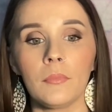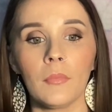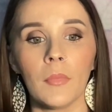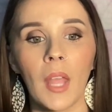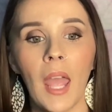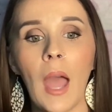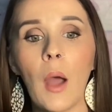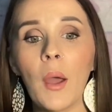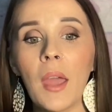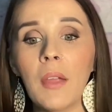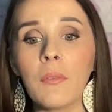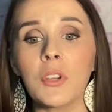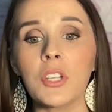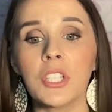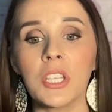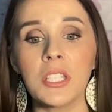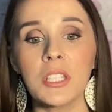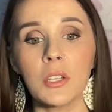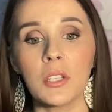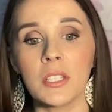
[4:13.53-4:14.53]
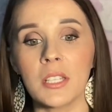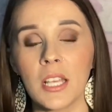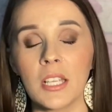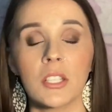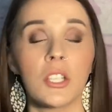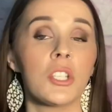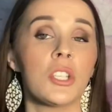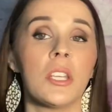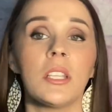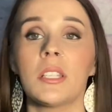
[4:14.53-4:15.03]
However, she still says
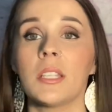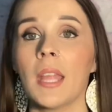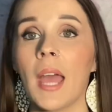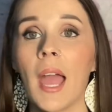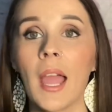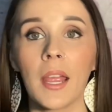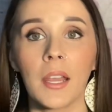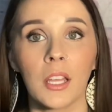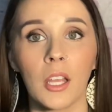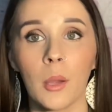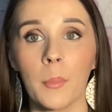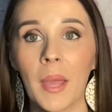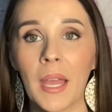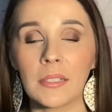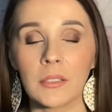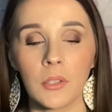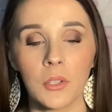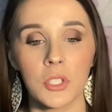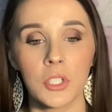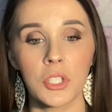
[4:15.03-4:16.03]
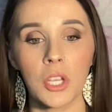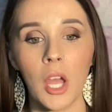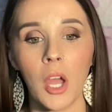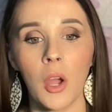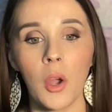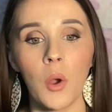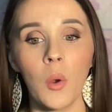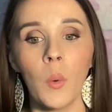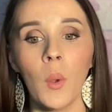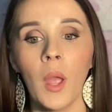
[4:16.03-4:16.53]
that she's not going to come back to the
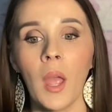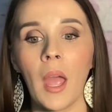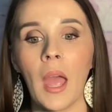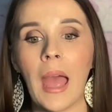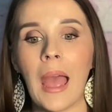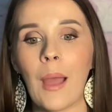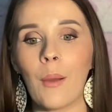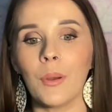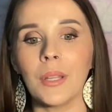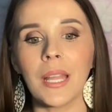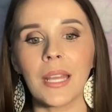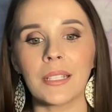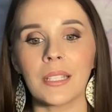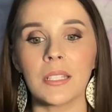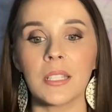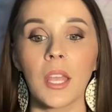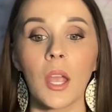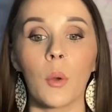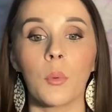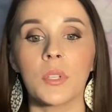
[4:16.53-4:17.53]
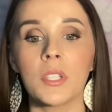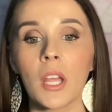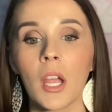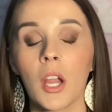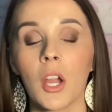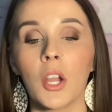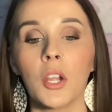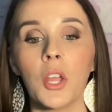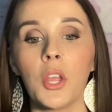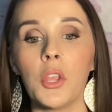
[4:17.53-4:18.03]
show. I would like to see her
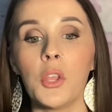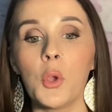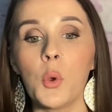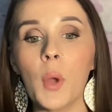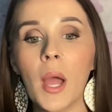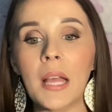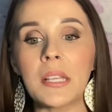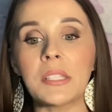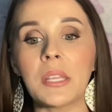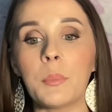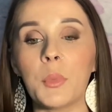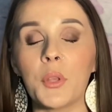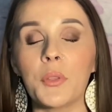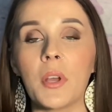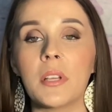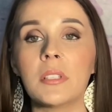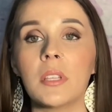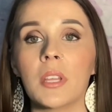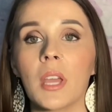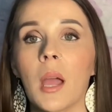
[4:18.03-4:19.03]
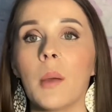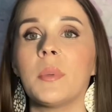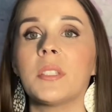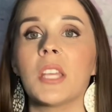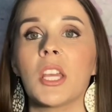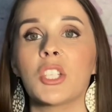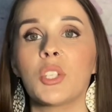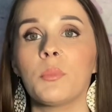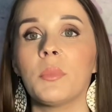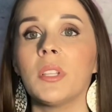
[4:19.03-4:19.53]
return. You guys let me thoughts in the comment
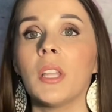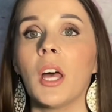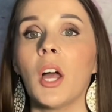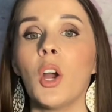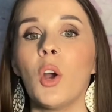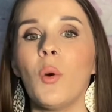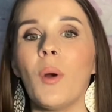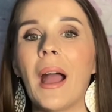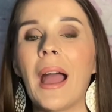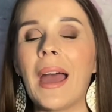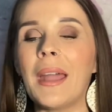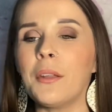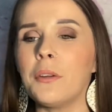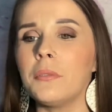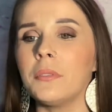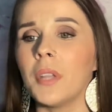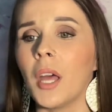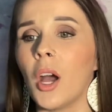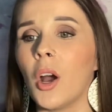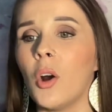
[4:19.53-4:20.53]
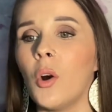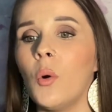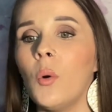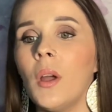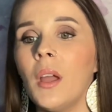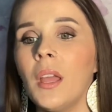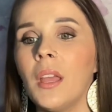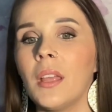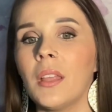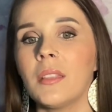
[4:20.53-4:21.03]
section below. I don't know.
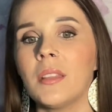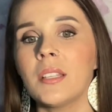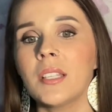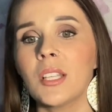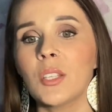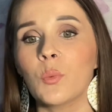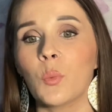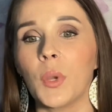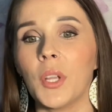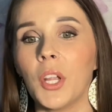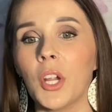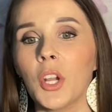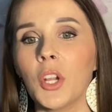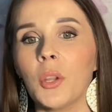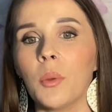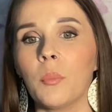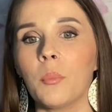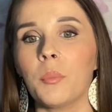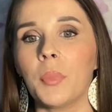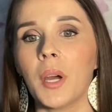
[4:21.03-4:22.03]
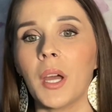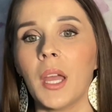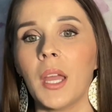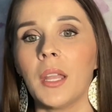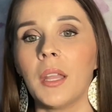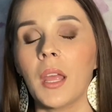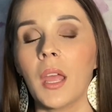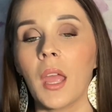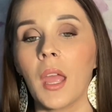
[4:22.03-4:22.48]
This is weird, but